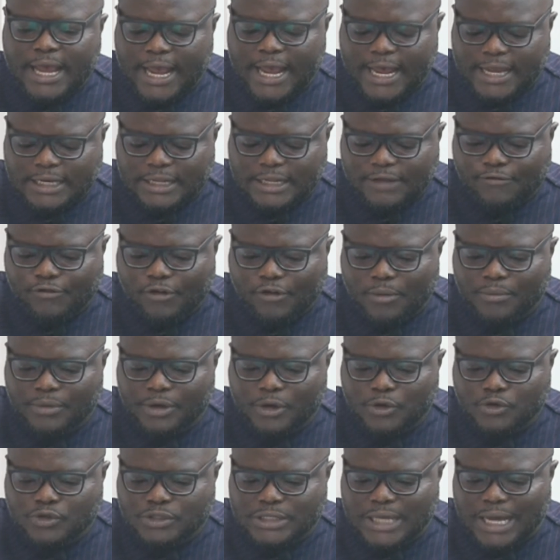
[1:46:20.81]
Eddie from
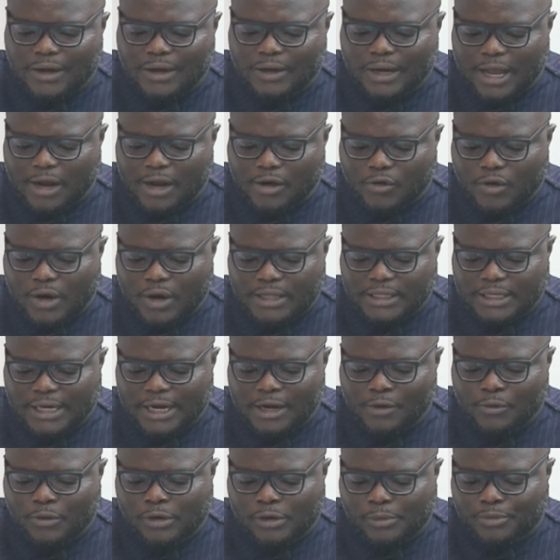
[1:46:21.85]
Newtown, Accra. They want